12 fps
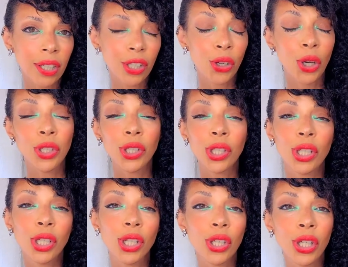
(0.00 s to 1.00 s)
you're going to
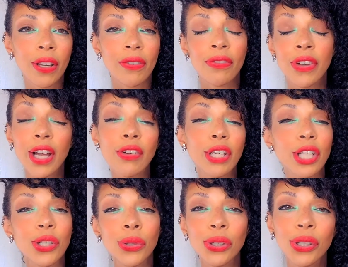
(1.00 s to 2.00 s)
look very
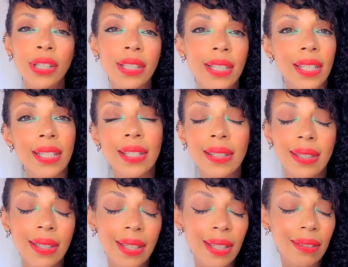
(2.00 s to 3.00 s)
New York City
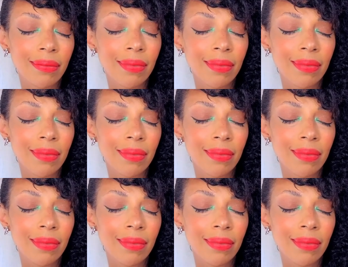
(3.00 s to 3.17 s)
sleek.